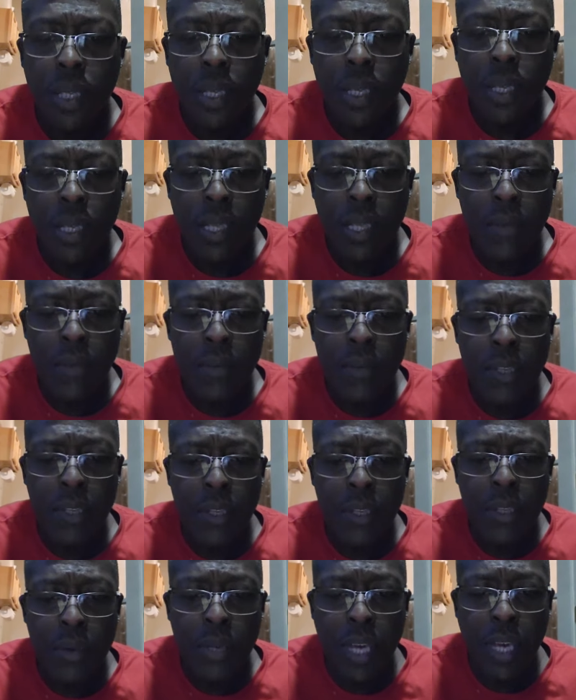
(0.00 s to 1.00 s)
Loving
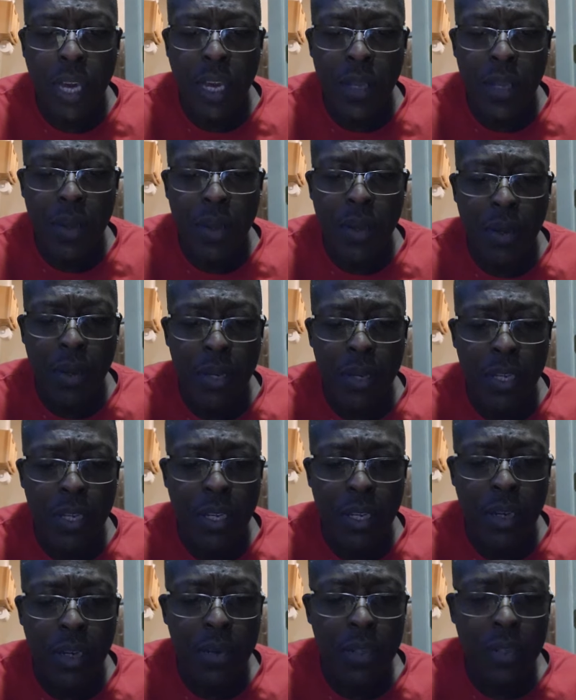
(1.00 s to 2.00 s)
the UK, you already
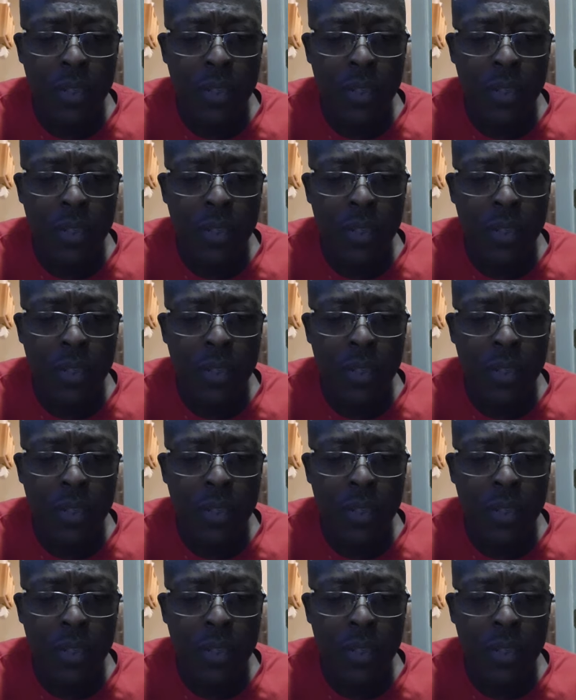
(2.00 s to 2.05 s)
know.